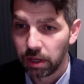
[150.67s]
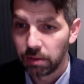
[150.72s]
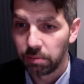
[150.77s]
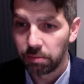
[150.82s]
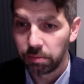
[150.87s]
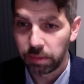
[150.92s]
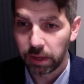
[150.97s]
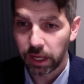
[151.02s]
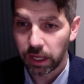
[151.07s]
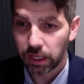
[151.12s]

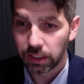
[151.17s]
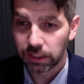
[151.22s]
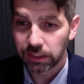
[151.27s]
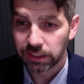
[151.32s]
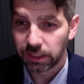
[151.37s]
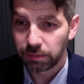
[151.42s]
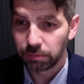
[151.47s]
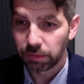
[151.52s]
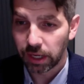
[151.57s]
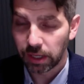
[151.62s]
But
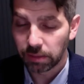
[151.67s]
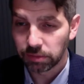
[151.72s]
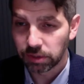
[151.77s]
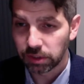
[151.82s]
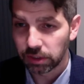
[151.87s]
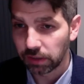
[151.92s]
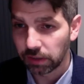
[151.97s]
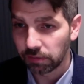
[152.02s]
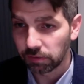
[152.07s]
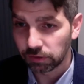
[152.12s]
sometimes they'll
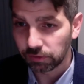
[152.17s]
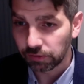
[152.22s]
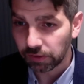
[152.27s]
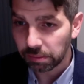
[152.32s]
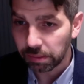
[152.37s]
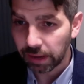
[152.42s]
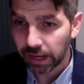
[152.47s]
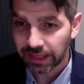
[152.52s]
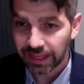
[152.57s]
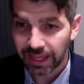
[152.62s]
give us feedback
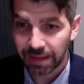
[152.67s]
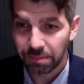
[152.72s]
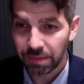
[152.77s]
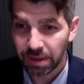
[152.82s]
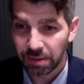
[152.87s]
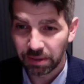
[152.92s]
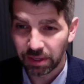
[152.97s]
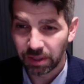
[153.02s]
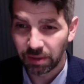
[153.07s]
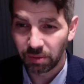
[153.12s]
that
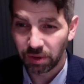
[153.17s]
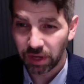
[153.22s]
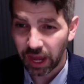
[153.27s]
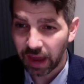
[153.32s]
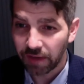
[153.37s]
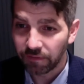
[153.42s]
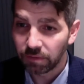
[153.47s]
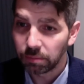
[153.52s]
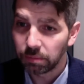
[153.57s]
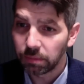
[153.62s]
maybe we
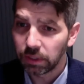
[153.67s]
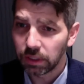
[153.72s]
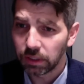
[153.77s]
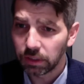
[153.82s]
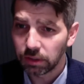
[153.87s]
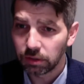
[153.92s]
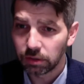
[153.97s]
haven't been